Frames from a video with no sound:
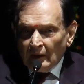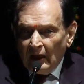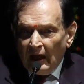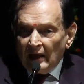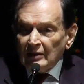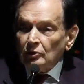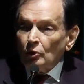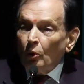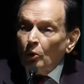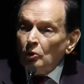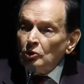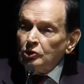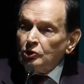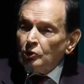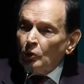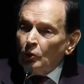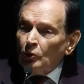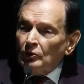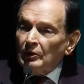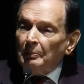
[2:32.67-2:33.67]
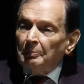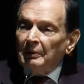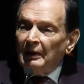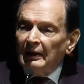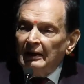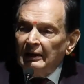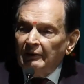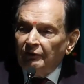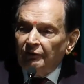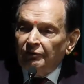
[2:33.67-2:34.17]
as also the
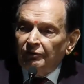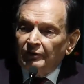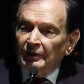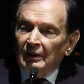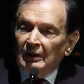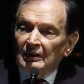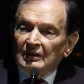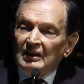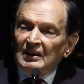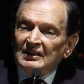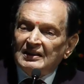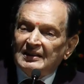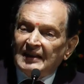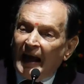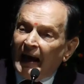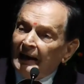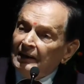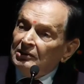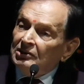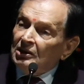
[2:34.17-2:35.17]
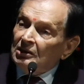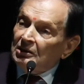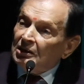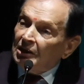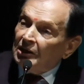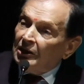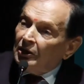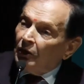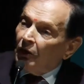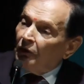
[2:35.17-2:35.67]
belief in the
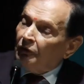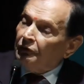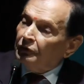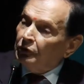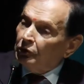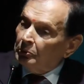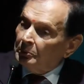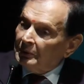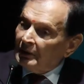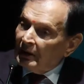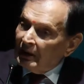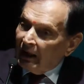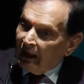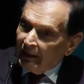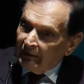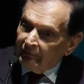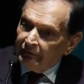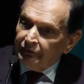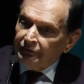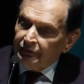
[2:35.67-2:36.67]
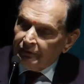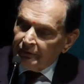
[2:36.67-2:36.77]
sanctity of human life,